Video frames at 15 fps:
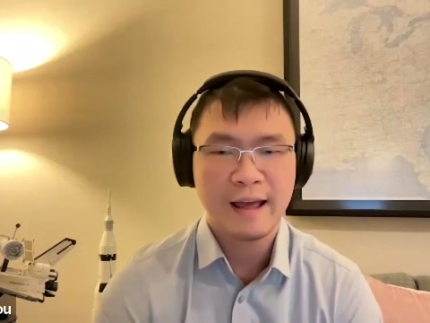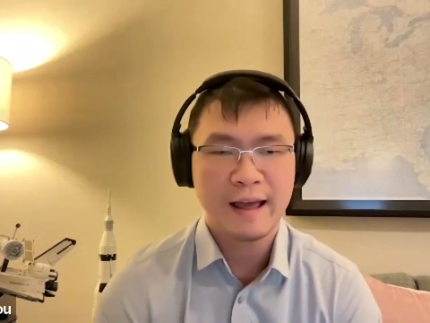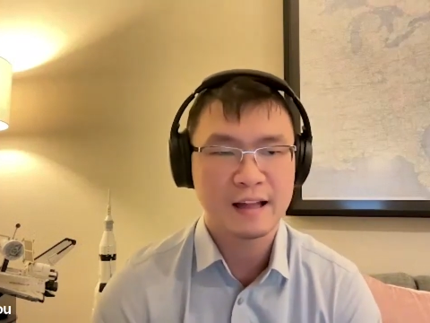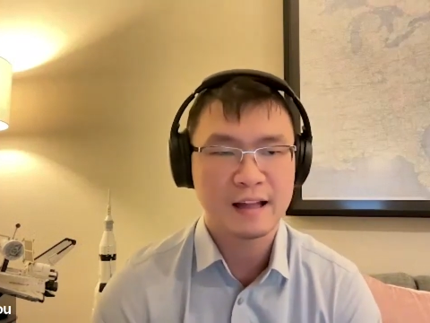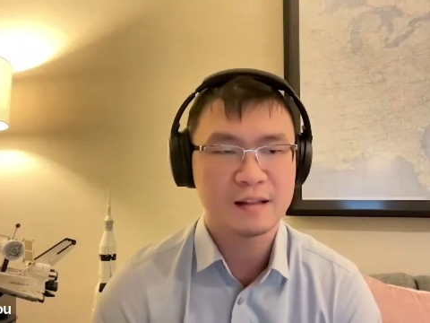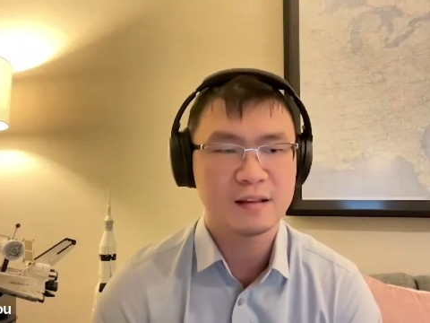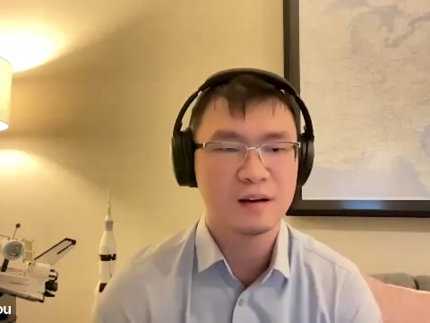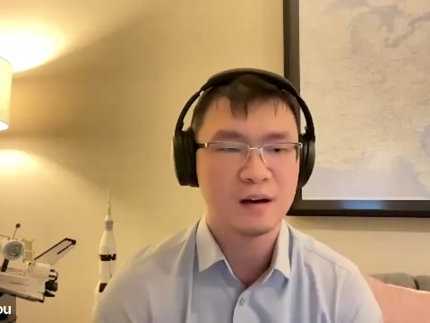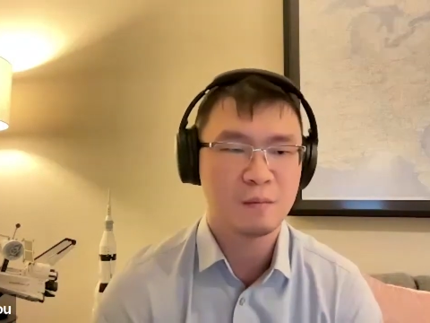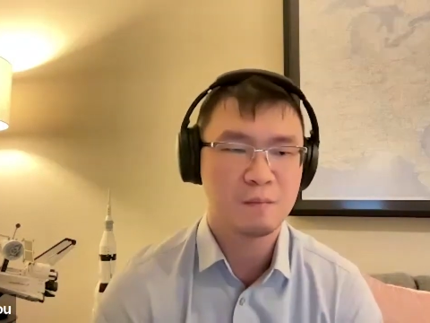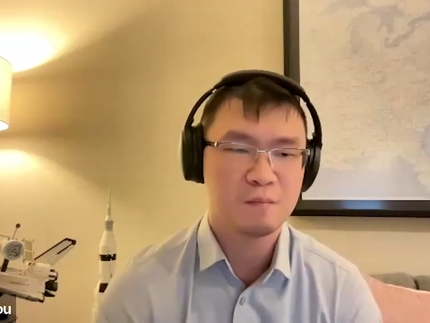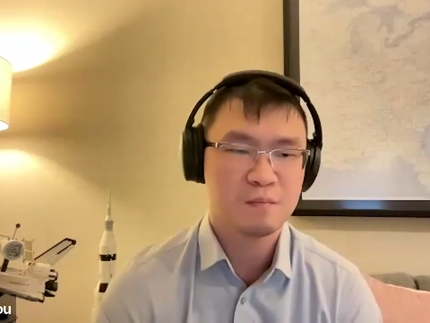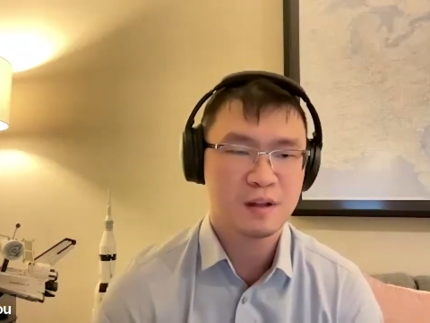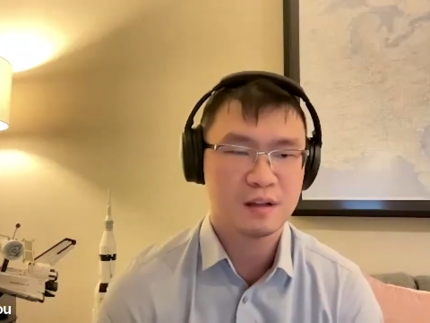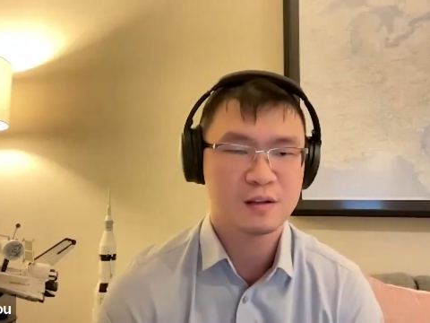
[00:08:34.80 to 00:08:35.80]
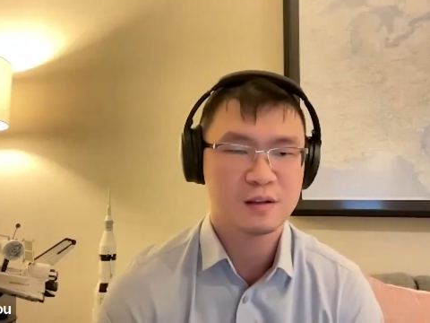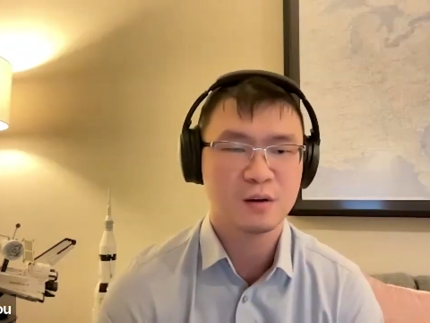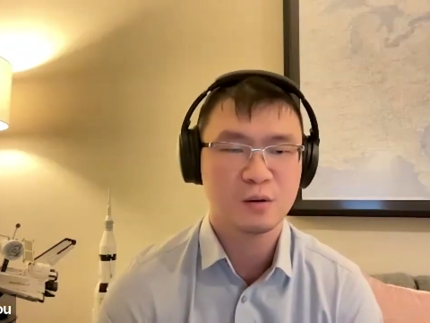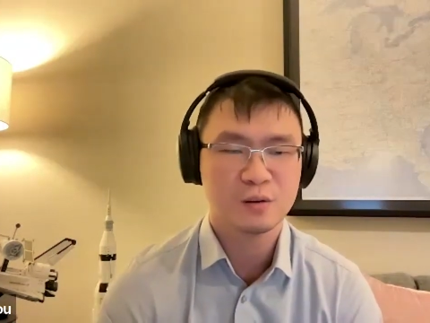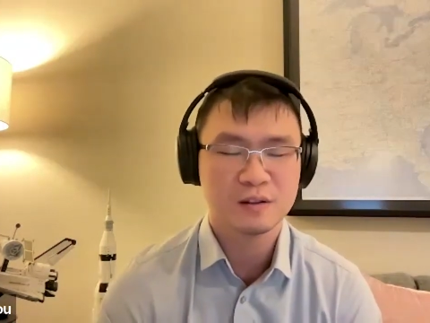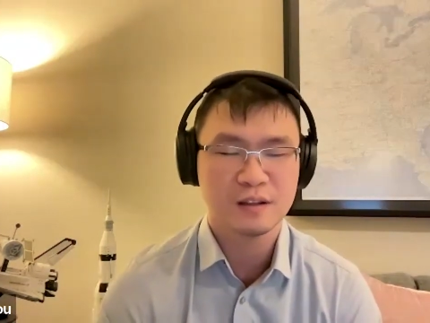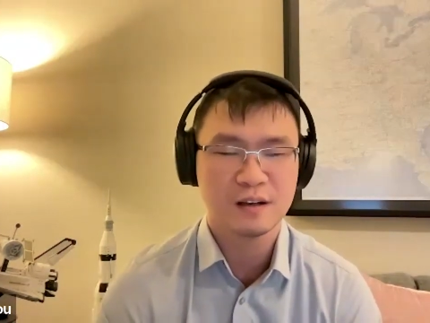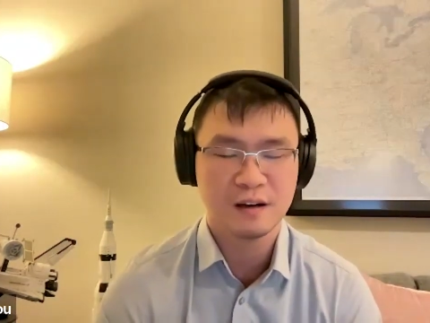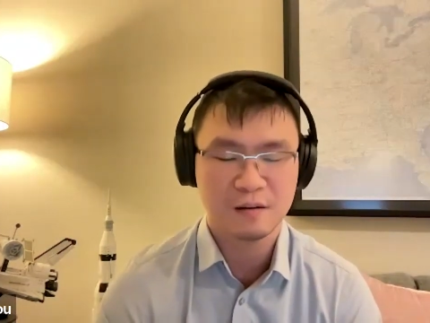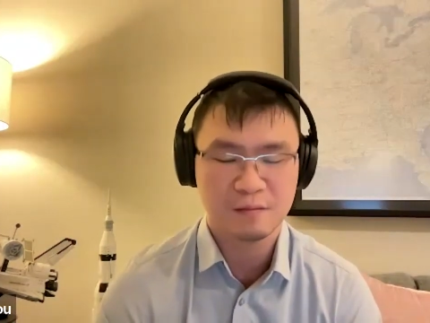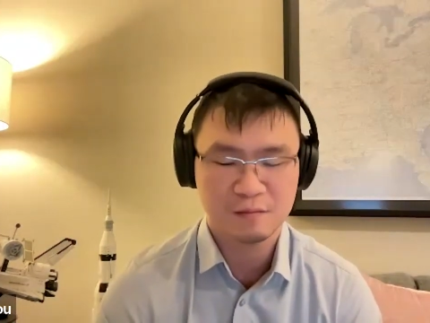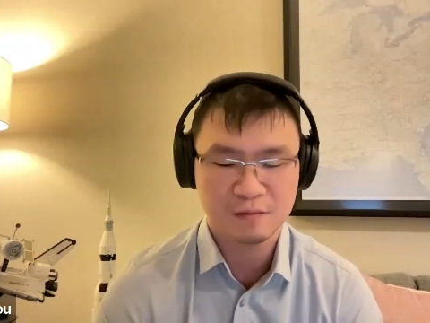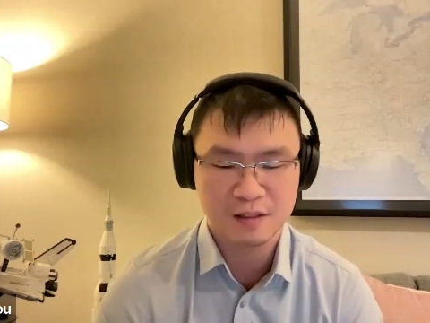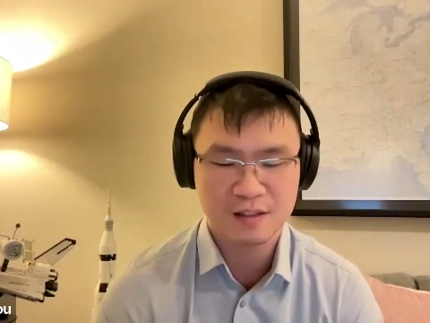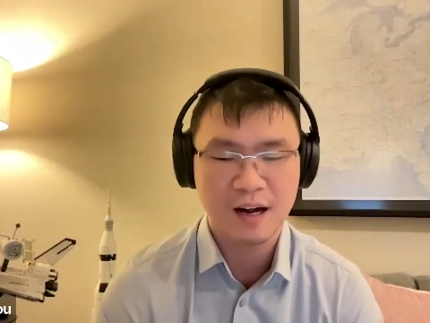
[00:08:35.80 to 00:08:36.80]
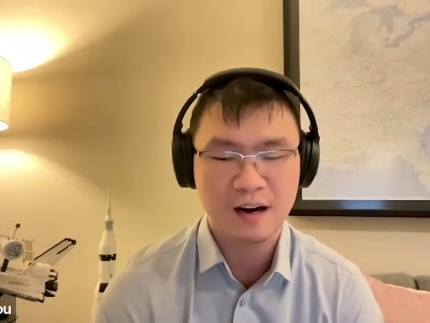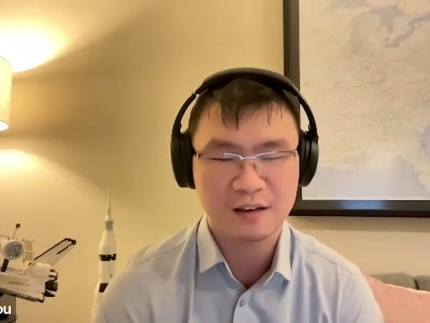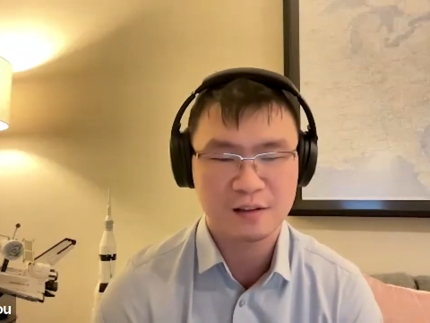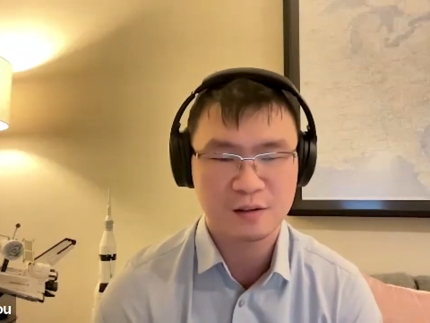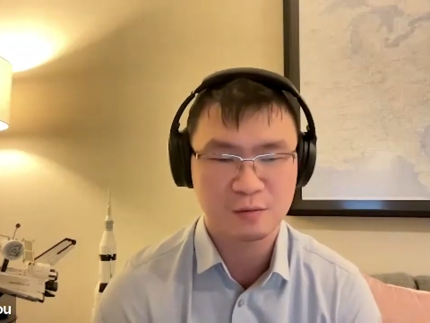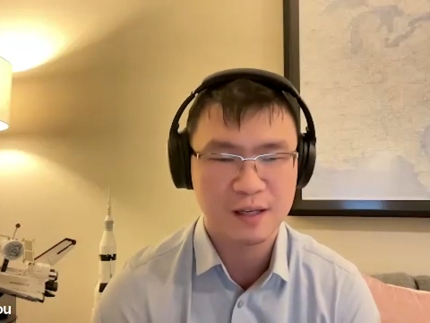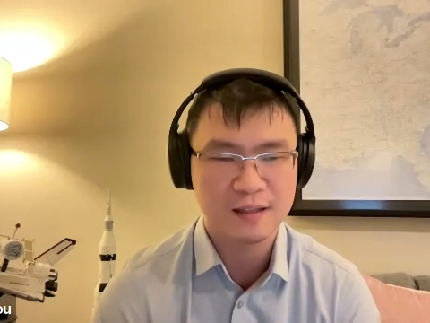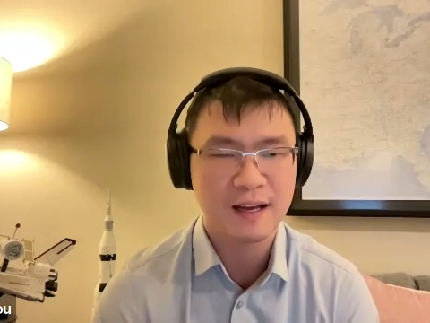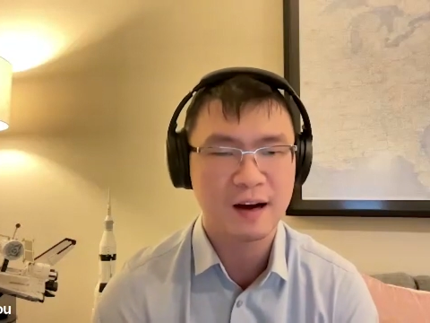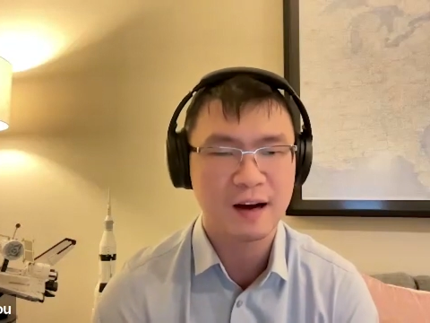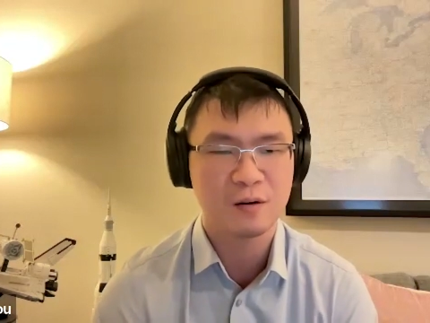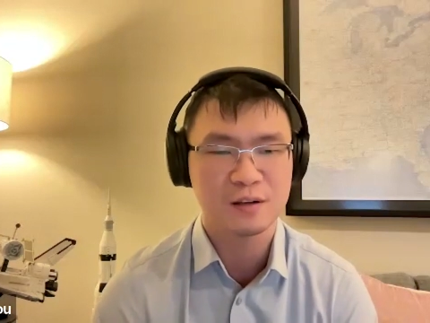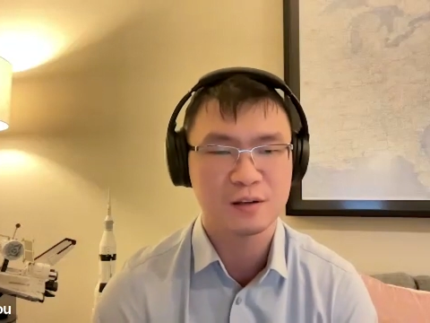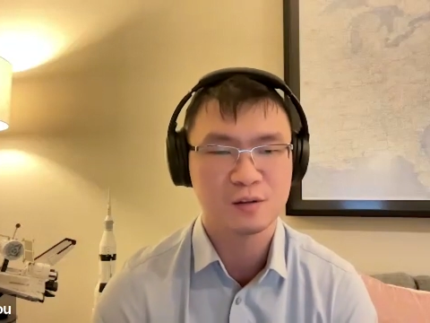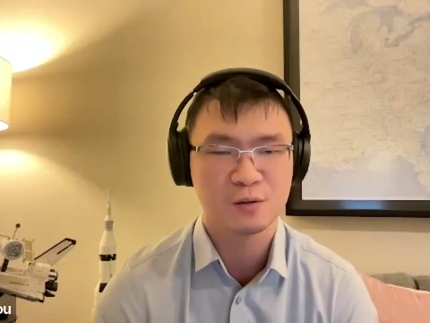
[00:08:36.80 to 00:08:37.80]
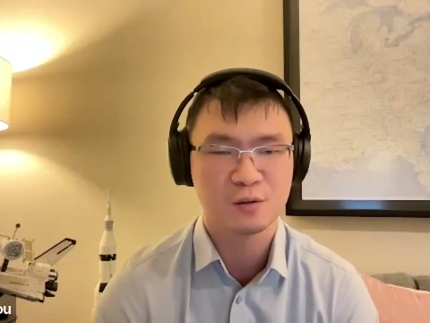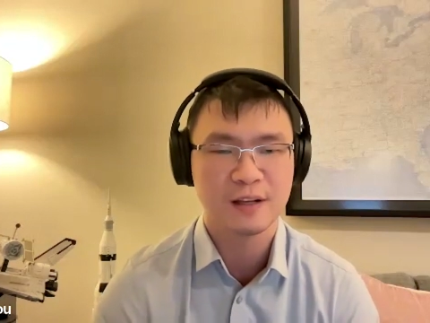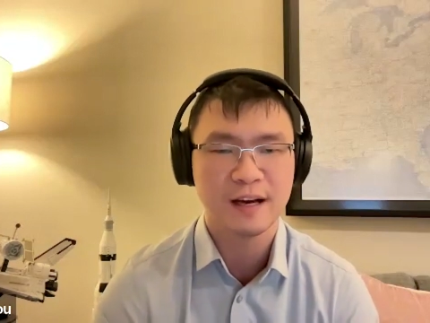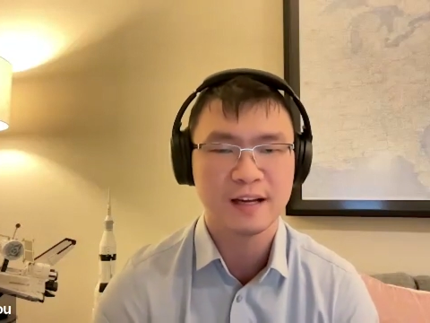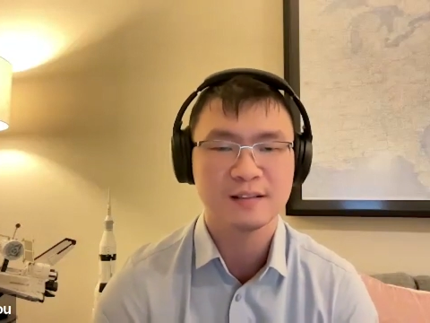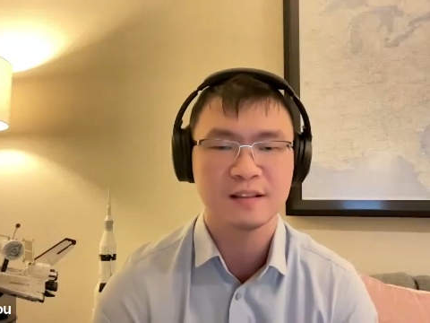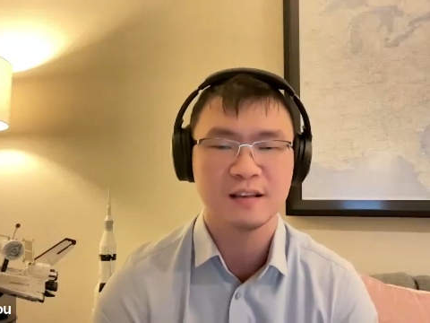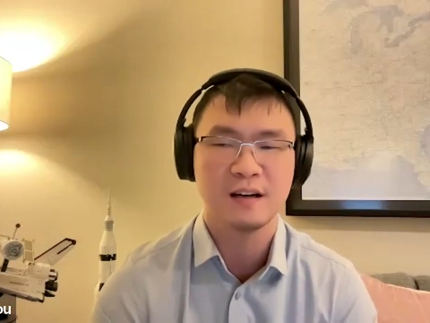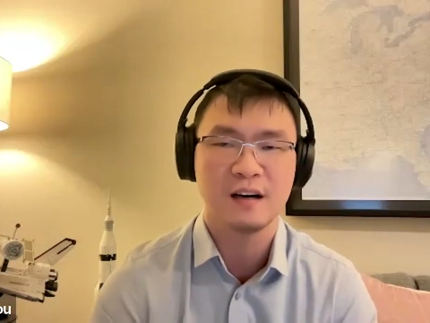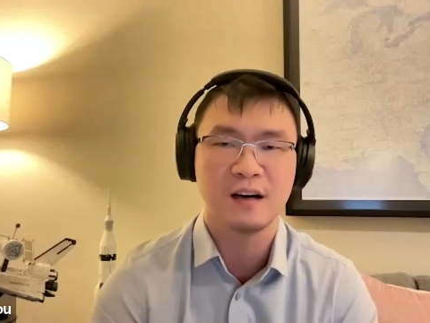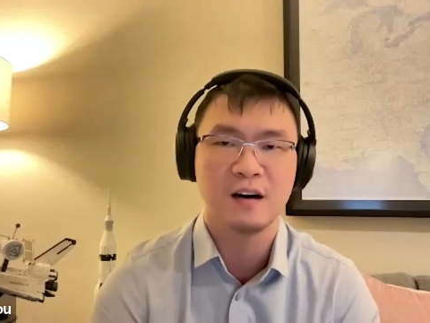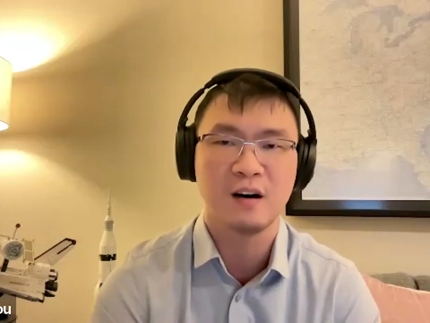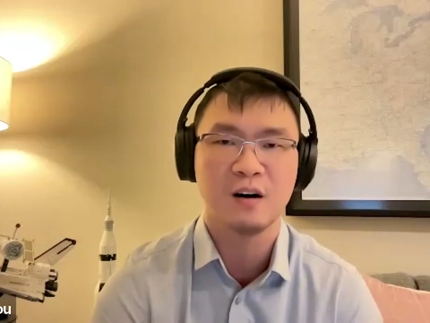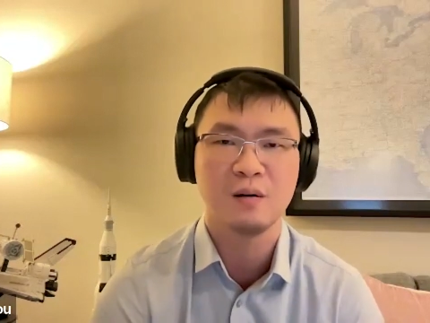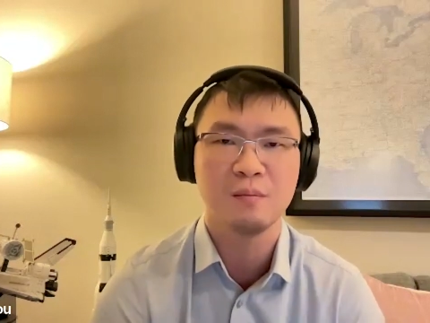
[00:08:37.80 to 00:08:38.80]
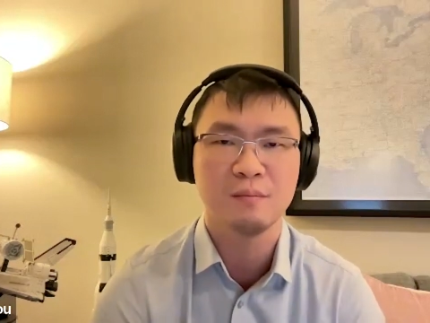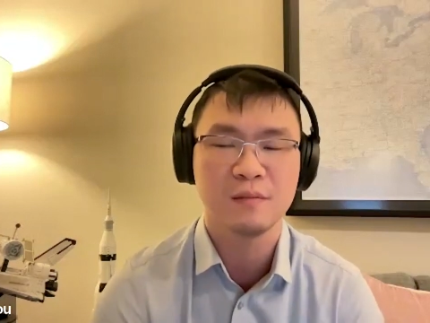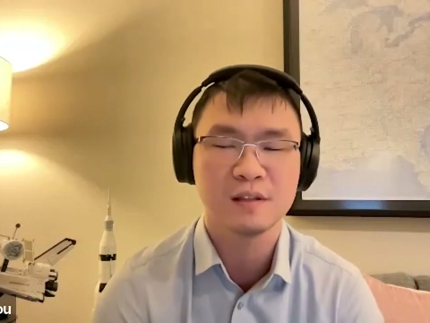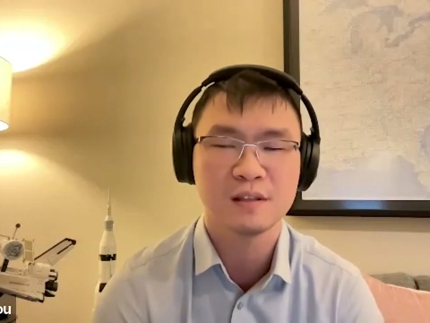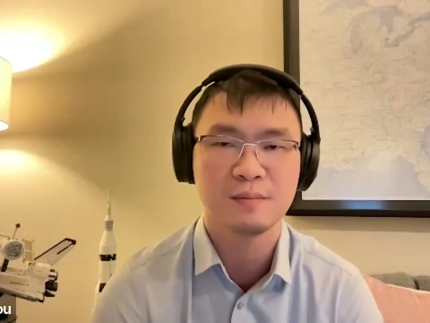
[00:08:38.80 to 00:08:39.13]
And so the challenge right now is to get all